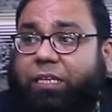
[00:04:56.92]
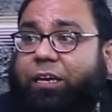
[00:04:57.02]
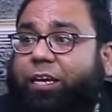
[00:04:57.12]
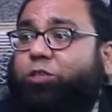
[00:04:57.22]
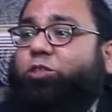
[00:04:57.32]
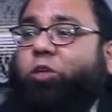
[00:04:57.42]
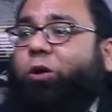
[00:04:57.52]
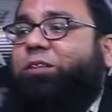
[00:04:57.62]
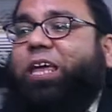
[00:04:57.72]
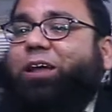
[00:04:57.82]
thing is
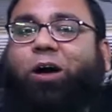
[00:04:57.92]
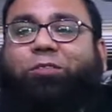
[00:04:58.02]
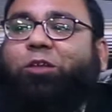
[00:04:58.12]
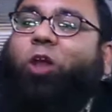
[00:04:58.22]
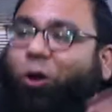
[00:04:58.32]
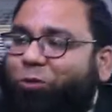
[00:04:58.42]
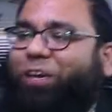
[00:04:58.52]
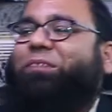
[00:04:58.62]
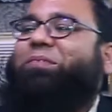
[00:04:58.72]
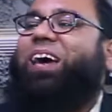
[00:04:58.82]
not there on the
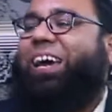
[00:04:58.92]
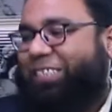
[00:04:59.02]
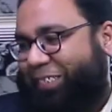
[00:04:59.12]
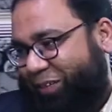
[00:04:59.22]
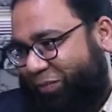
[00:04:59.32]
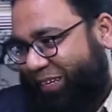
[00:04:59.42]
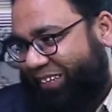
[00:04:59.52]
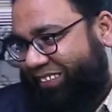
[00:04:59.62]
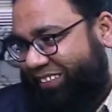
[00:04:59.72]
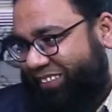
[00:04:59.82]
non-UKVI
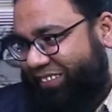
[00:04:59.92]
certificate.